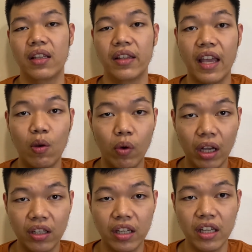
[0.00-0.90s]
they will
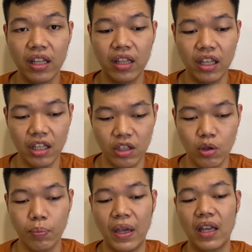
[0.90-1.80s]
actually needs to
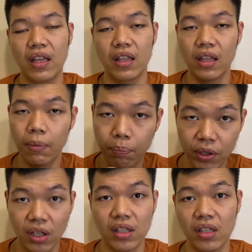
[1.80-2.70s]
pay the
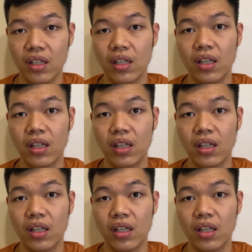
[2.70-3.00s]
purchaser